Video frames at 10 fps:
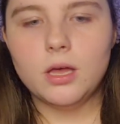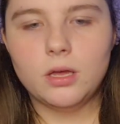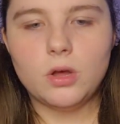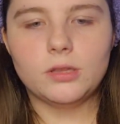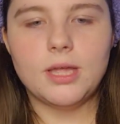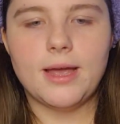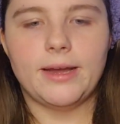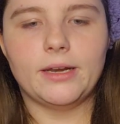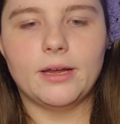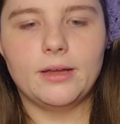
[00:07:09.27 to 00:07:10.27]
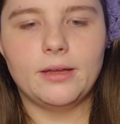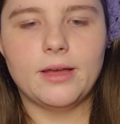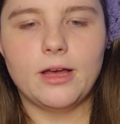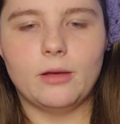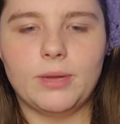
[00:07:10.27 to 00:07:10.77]
online,
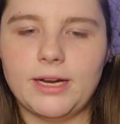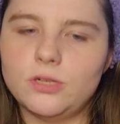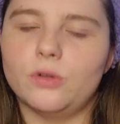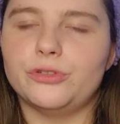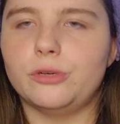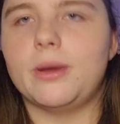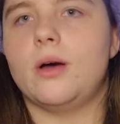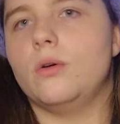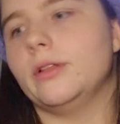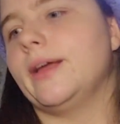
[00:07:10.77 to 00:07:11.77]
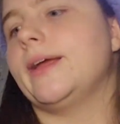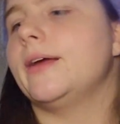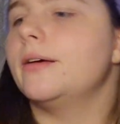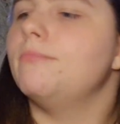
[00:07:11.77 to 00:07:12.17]
and I told her about I